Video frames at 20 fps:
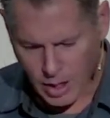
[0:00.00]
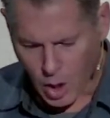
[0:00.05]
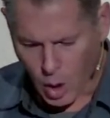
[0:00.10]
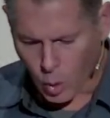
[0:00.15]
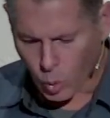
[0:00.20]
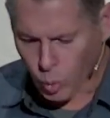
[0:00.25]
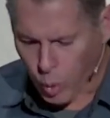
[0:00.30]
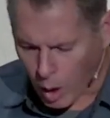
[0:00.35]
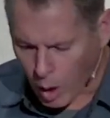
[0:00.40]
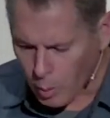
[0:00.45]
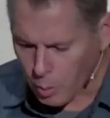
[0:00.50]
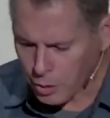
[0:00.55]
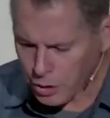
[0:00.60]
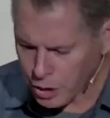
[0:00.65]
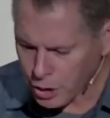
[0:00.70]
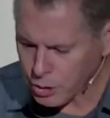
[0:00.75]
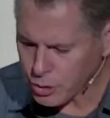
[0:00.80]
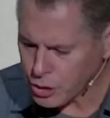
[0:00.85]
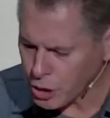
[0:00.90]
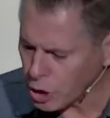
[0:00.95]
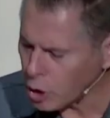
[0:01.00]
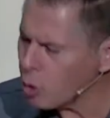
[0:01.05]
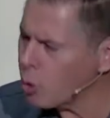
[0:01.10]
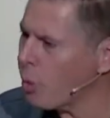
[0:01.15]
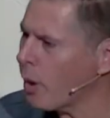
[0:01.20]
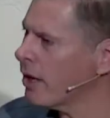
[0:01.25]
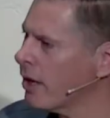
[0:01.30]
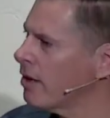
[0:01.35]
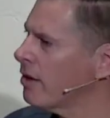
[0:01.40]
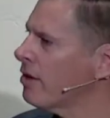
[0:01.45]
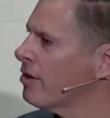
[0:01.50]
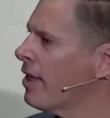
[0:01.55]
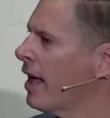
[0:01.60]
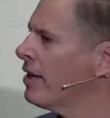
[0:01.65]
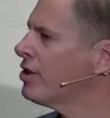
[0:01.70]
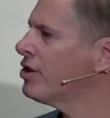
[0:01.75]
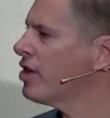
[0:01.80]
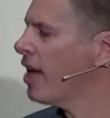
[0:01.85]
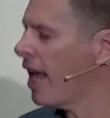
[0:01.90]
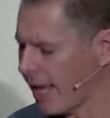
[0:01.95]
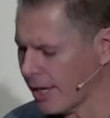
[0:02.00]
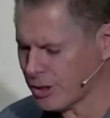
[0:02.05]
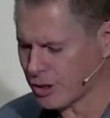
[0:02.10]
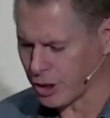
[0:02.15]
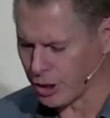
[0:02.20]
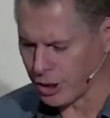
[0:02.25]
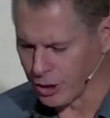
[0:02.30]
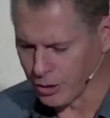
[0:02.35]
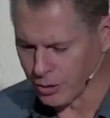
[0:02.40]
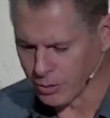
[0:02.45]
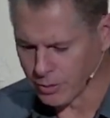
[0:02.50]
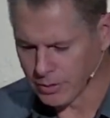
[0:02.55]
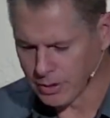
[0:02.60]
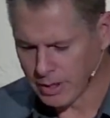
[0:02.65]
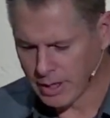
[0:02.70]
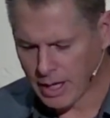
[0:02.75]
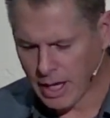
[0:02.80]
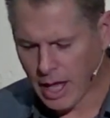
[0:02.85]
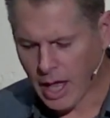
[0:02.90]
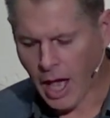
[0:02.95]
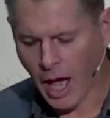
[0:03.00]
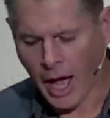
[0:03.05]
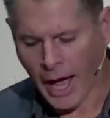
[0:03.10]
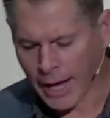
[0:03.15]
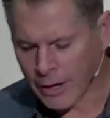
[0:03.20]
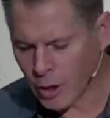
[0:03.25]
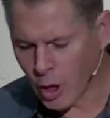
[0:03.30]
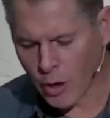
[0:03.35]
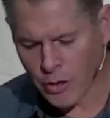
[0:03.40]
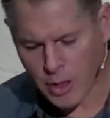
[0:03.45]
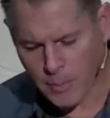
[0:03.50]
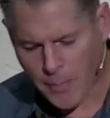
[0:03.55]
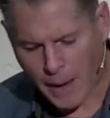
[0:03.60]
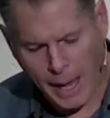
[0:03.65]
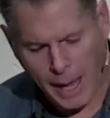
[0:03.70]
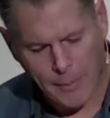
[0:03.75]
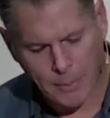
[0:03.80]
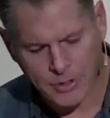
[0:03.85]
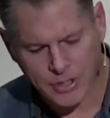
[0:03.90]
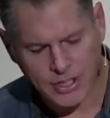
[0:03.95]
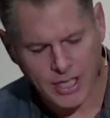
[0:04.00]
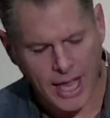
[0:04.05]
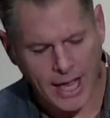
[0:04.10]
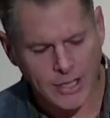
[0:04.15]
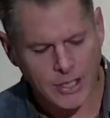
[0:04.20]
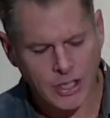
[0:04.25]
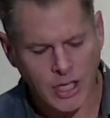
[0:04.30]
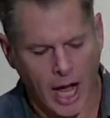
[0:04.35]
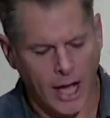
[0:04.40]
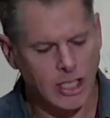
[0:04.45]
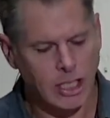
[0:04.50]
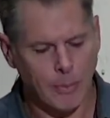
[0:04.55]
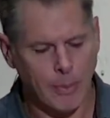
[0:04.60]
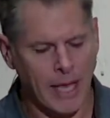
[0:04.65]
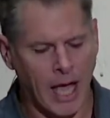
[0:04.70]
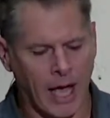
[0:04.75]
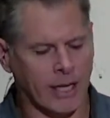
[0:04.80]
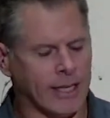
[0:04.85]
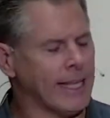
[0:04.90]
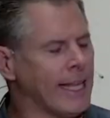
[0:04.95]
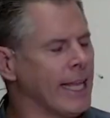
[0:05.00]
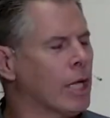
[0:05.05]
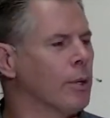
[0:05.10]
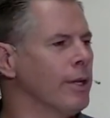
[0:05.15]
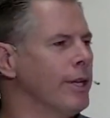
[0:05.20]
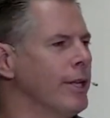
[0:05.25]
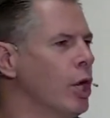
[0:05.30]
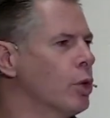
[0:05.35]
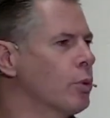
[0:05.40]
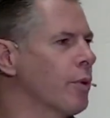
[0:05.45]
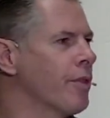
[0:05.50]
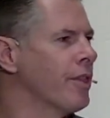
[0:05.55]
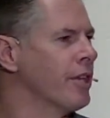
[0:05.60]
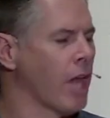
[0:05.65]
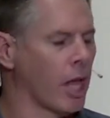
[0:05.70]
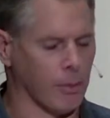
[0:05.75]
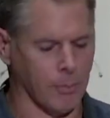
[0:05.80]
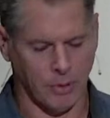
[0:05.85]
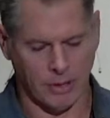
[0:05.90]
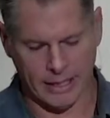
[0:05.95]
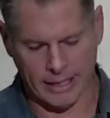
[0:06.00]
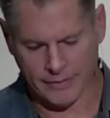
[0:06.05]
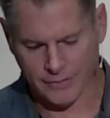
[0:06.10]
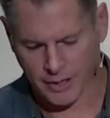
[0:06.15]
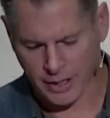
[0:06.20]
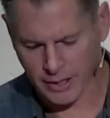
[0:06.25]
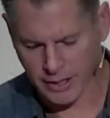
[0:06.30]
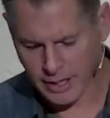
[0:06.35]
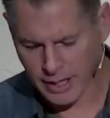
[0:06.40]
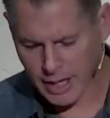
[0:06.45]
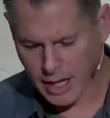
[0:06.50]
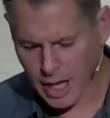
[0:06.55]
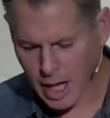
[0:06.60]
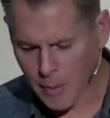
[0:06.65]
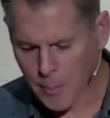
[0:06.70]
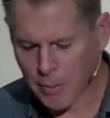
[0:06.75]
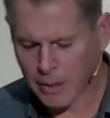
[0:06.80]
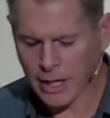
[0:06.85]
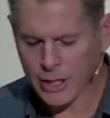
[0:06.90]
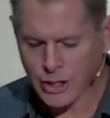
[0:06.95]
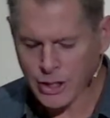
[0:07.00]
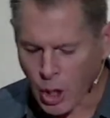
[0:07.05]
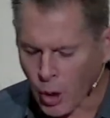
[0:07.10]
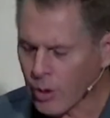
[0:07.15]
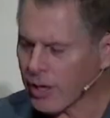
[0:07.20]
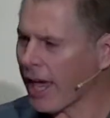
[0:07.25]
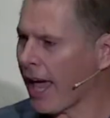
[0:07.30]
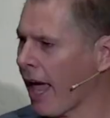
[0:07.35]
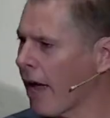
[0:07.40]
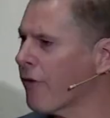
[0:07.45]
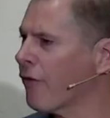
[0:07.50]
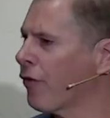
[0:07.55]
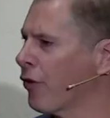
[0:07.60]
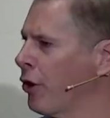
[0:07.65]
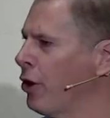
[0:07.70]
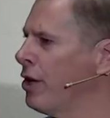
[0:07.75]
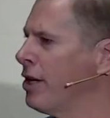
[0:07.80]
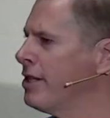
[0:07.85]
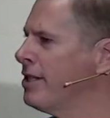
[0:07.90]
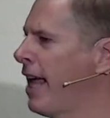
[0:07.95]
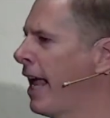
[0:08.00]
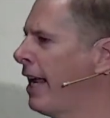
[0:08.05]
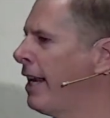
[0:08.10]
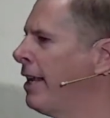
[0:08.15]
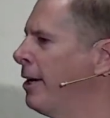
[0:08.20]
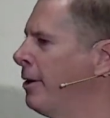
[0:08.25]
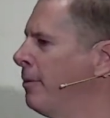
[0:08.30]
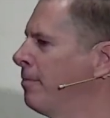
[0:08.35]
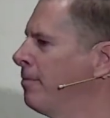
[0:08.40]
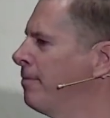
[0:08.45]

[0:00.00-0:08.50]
What will you do when they say to you, I know the Bible says not to be unequally yoked with an unbeliever, but it's okay for you to date him?